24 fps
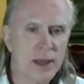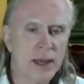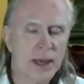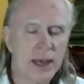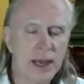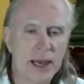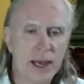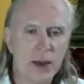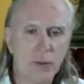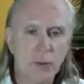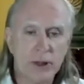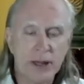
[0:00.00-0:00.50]

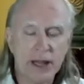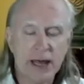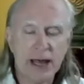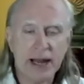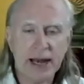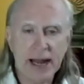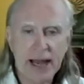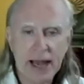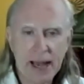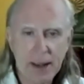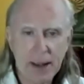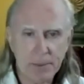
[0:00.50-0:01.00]
And when
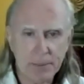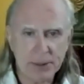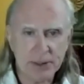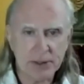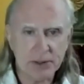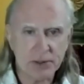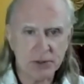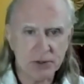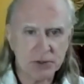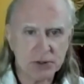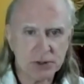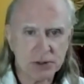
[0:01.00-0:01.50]
that
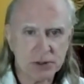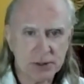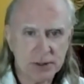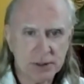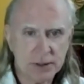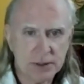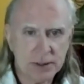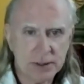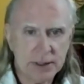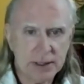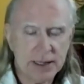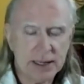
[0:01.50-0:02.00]
happens,
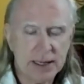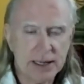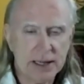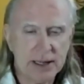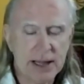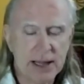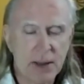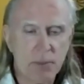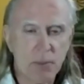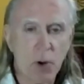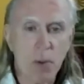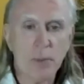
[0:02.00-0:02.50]
in
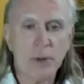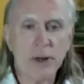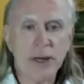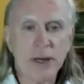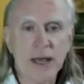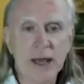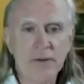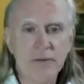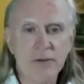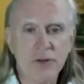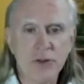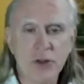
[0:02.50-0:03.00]
that moment,
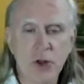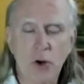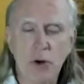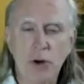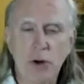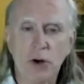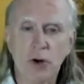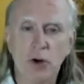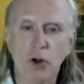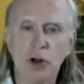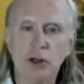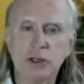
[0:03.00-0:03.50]
even though
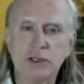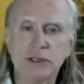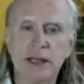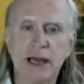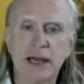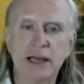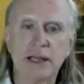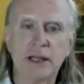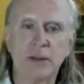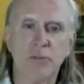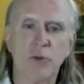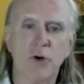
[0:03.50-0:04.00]
it looks
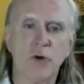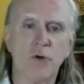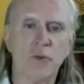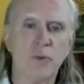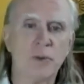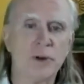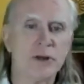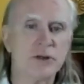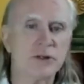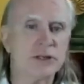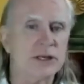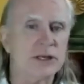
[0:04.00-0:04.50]
like the
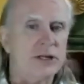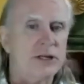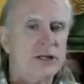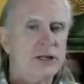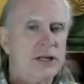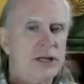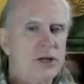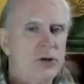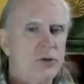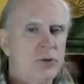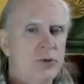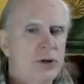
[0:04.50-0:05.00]
movement is
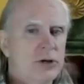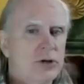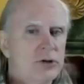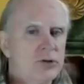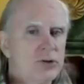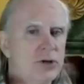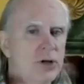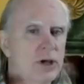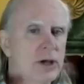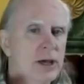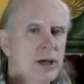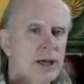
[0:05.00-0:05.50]
continuous,
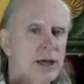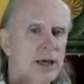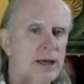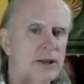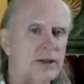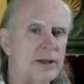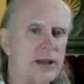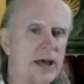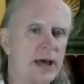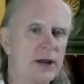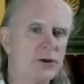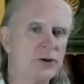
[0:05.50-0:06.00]

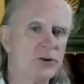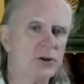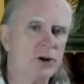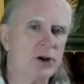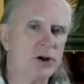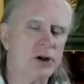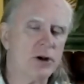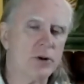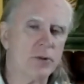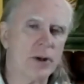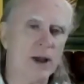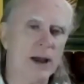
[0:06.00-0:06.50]
in that
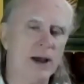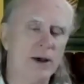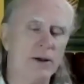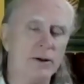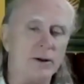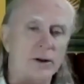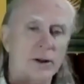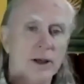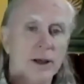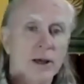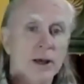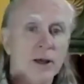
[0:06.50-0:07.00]

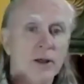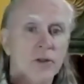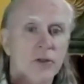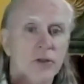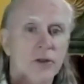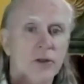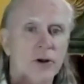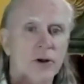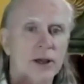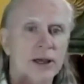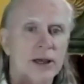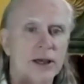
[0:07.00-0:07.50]
turnaround,
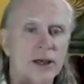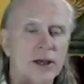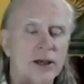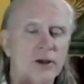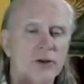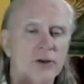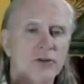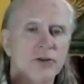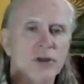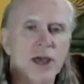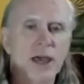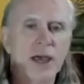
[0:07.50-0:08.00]
there
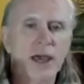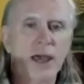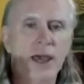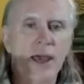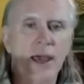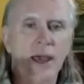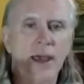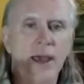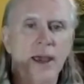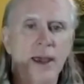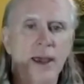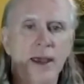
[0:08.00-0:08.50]
is
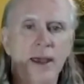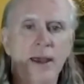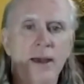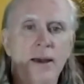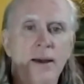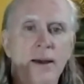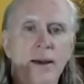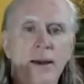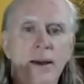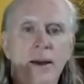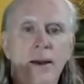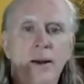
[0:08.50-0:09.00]
a
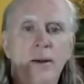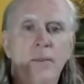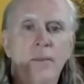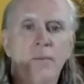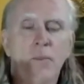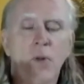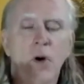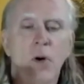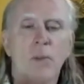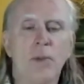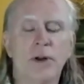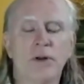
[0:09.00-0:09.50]

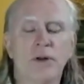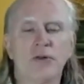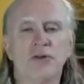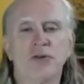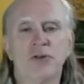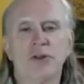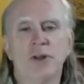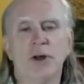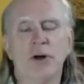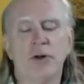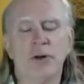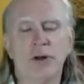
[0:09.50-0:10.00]
moment of
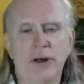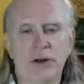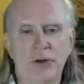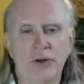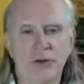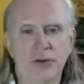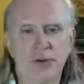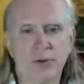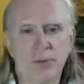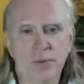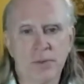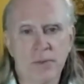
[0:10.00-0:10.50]

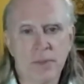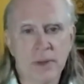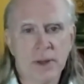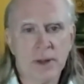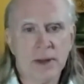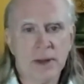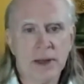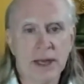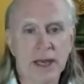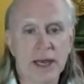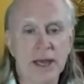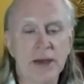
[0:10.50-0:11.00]
stillness,
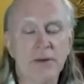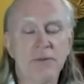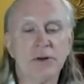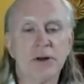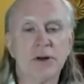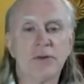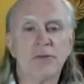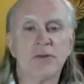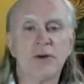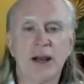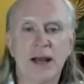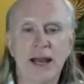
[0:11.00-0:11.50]
even
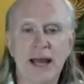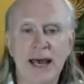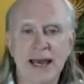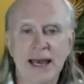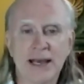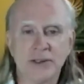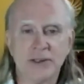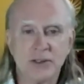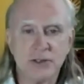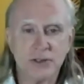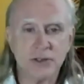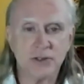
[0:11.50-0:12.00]
if it
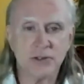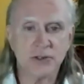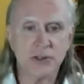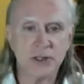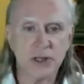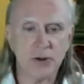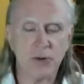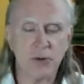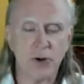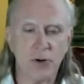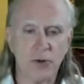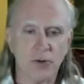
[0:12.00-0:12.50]
lasts
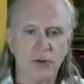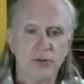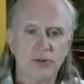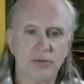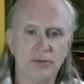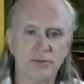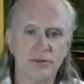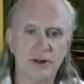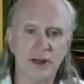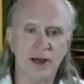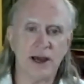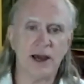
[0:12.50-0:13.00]
zero
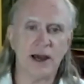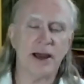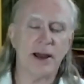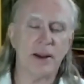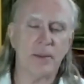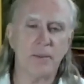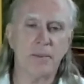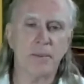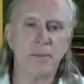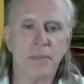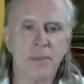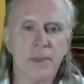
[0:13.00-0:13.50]

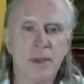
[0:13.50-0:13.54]
time.